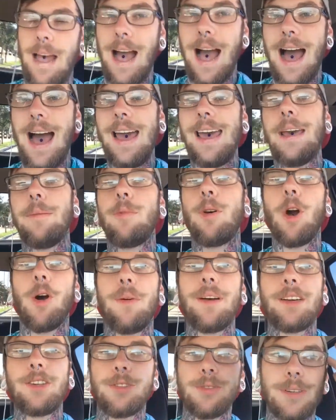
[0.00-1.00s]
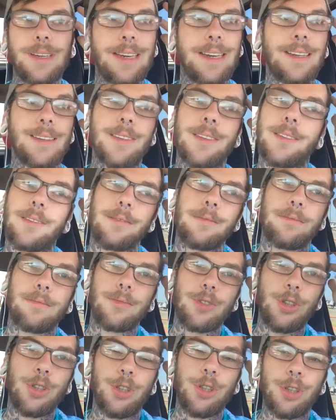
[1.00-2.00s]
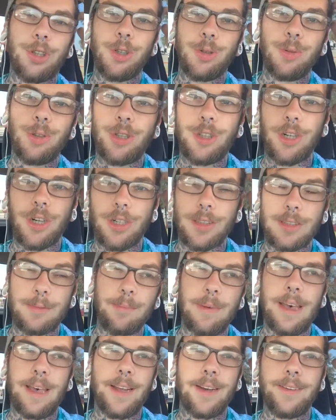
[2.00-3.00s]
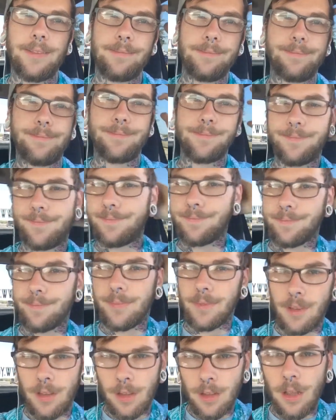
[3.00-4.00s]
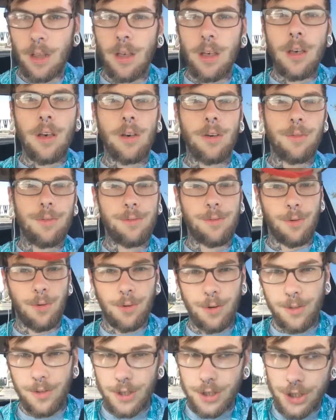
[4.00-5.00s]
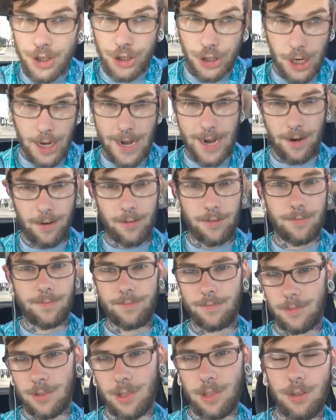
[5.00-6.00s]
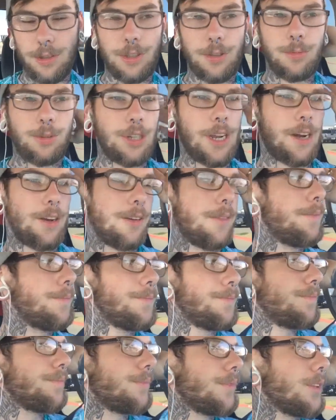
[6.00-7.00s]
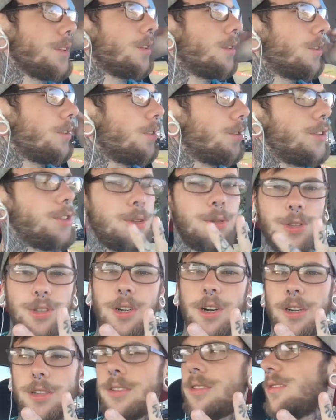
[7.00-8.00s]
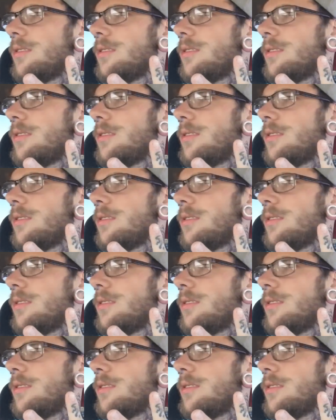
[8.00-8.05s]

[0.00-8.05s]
I am going to get two shirts made for the channel, the YouTube channel. Two shirts.